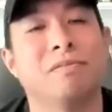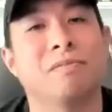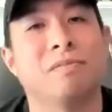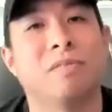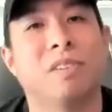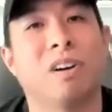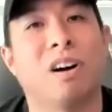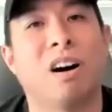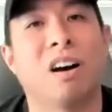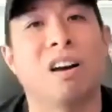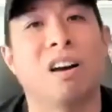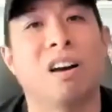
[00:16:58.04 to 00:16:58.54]

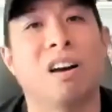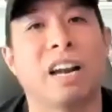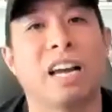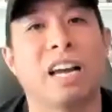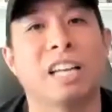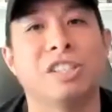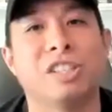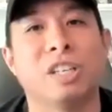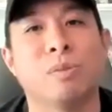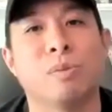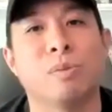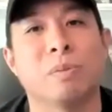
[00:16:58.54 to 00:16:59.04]
on
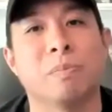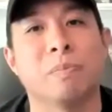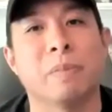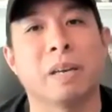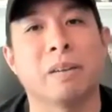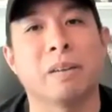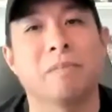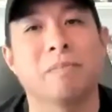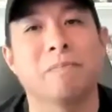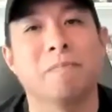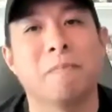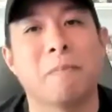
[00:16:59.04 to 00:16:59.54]
IG with
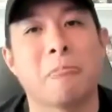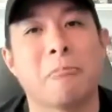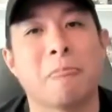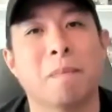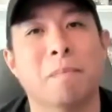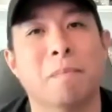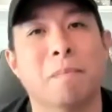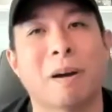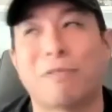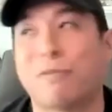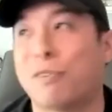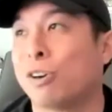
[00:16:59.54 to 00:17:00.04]
me.
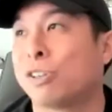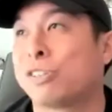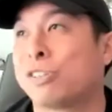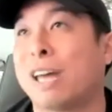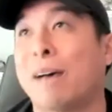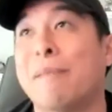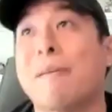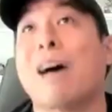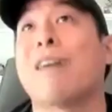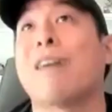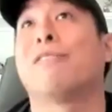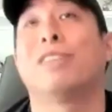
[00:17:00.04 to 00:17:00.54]
My first
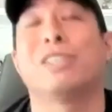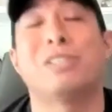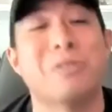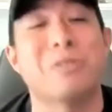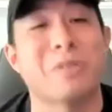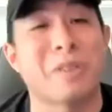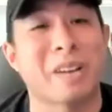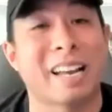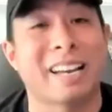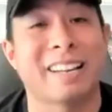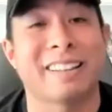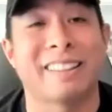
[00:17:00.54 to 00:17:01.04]
time ever
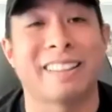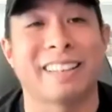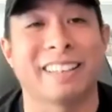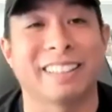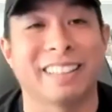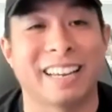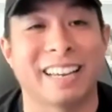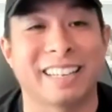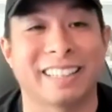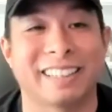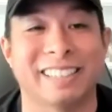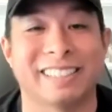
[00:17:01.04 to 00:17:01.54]
doing anything
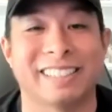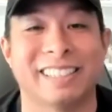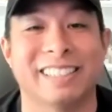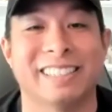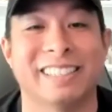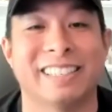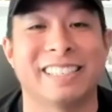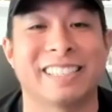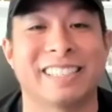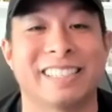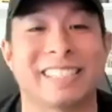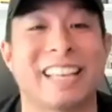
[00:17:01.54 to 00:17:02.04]
like this.
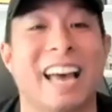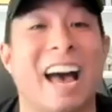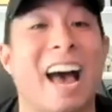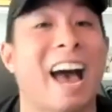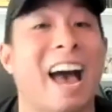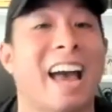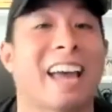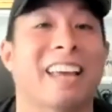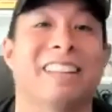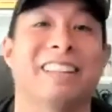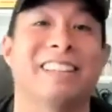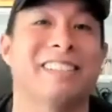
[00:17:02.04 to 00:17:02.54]
And this
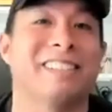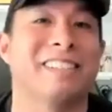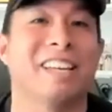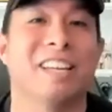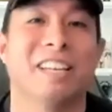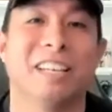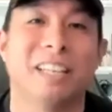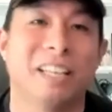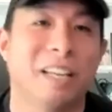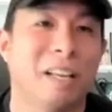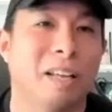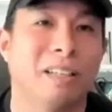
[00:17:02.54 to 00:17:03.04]
guy, this
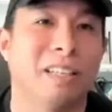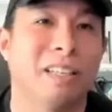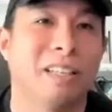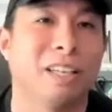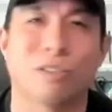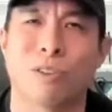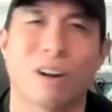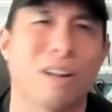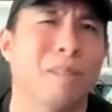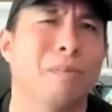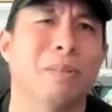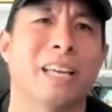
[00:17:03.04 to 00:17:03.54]
incredibly